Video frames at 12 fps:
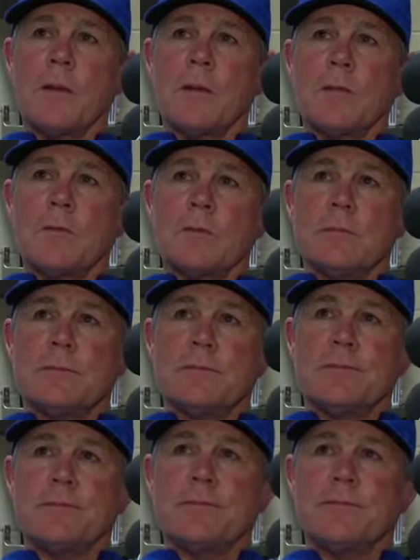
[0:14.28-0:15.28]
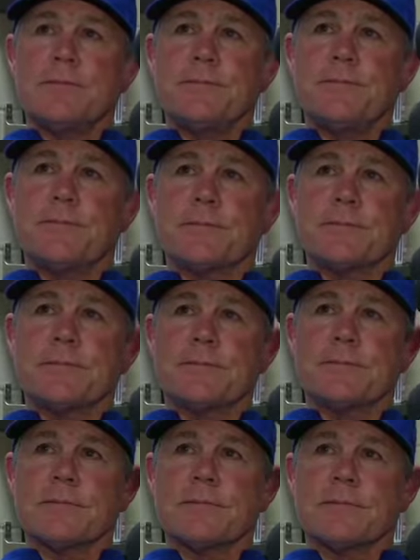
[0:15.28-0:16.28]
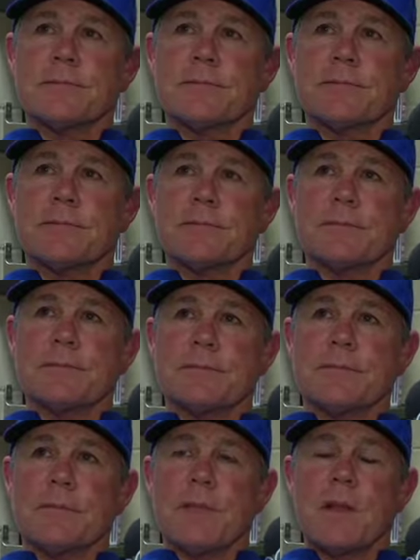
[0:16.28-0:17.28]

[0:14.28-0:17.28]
Could you tell early on that, that he that kind of stuff.